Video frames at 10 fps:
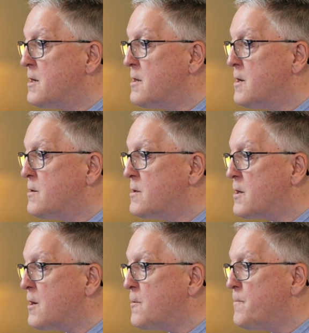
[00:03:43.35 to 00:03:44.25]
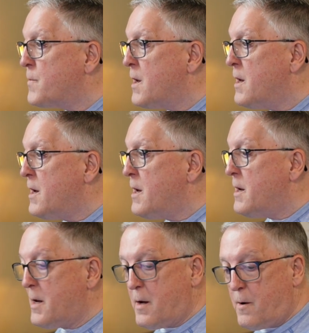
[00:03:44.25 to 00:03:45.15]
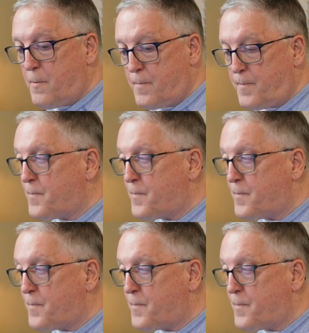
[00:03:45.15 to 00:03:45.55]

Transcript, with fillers: to do so. Now,